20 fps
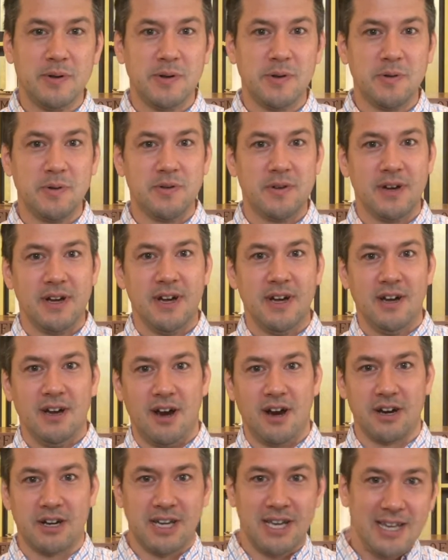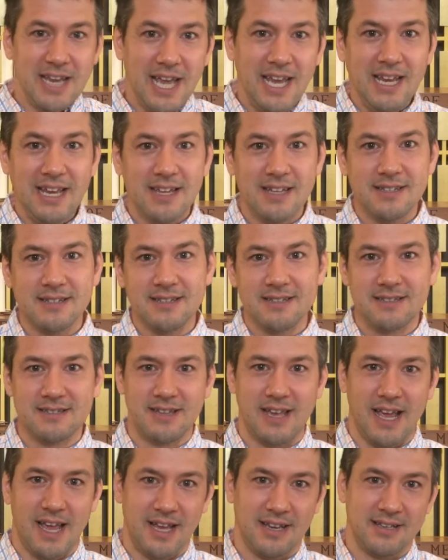who are Canadians
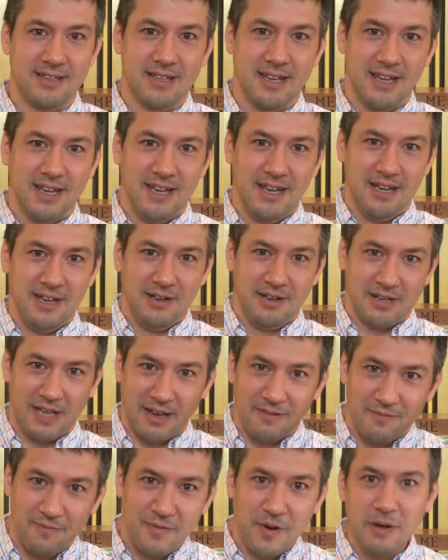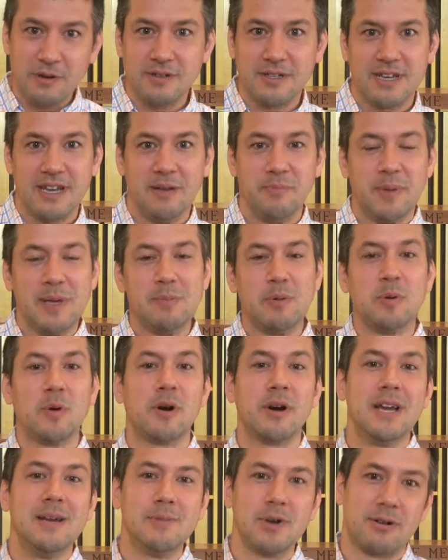and can vote, and people who
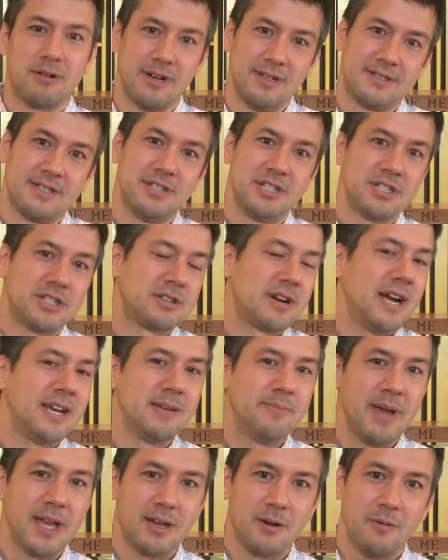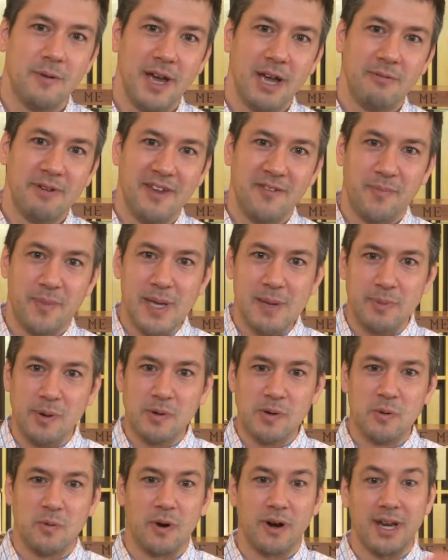are immigrants and just trying to make a way. We have
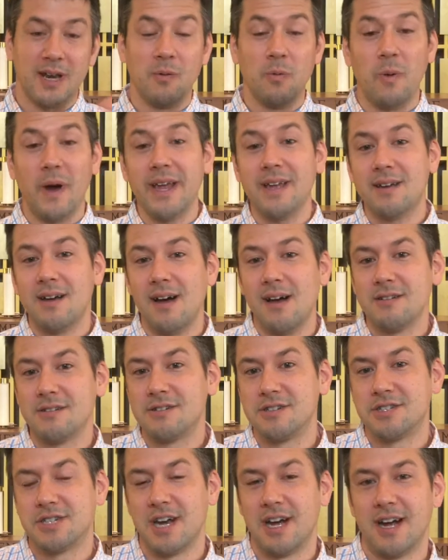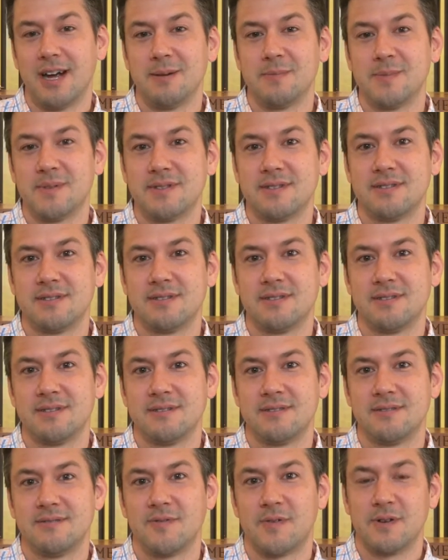people who work in white-collar jobs
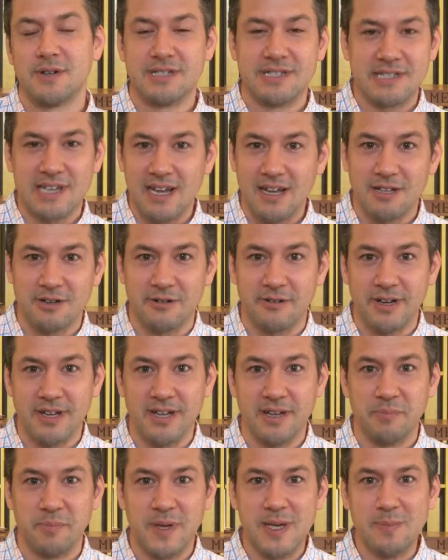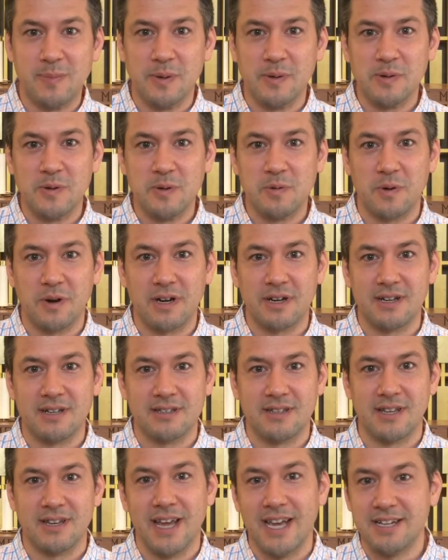for a salary, and people who
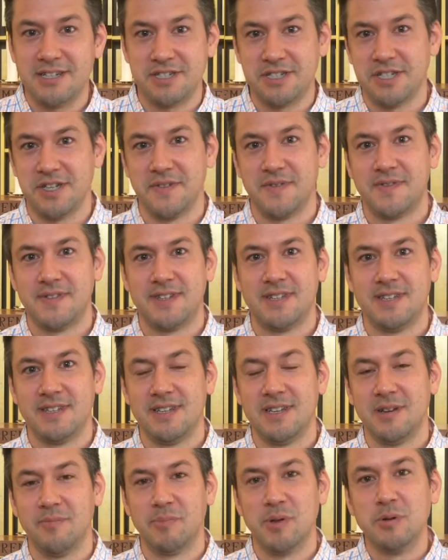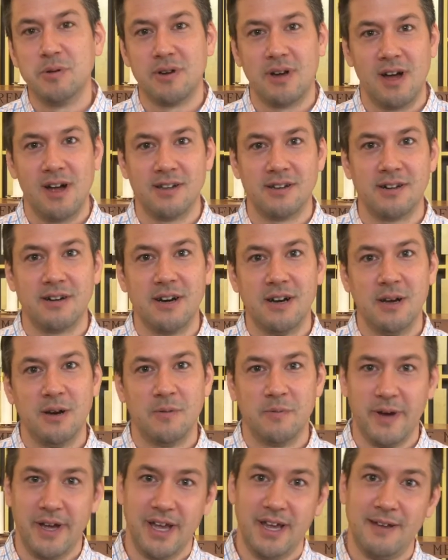work the night shift in a blue-collar
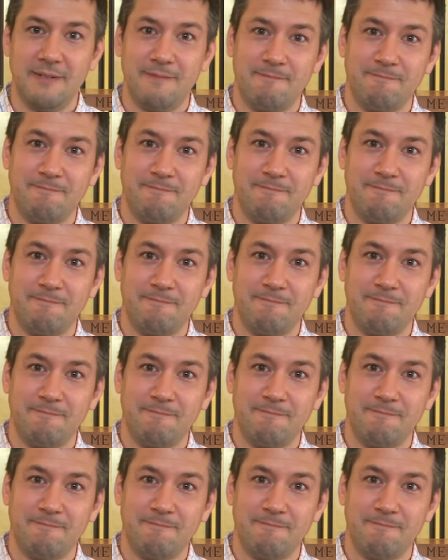way.